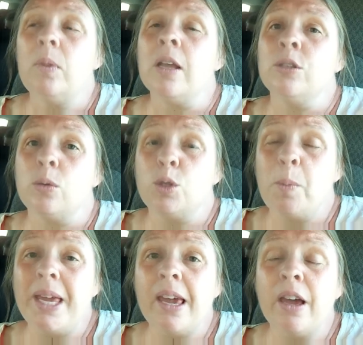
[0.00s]
So
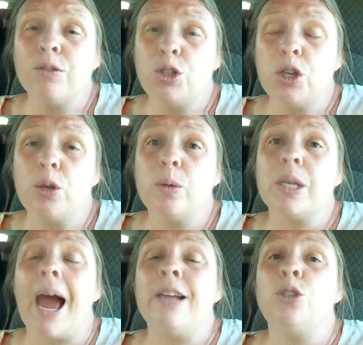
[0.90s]
speaking of
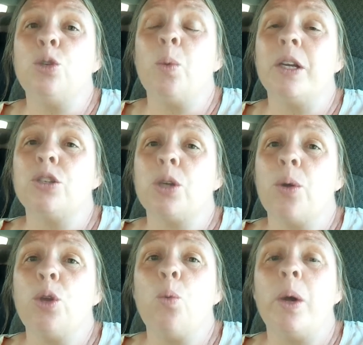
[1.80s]
shoes, I do want to show
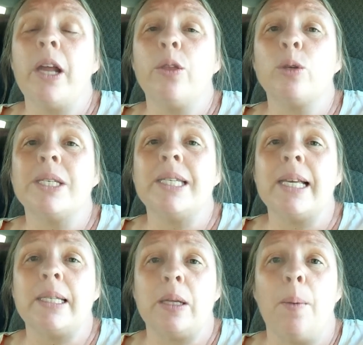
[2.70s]
you one other
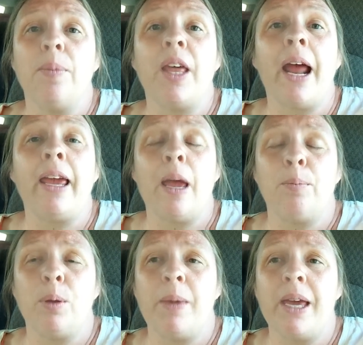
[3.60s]
system that I
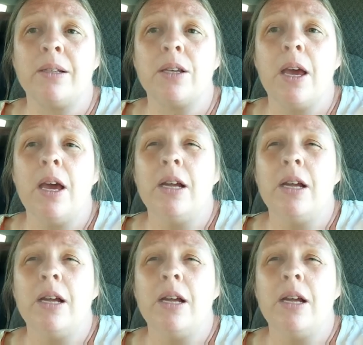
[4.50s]
implement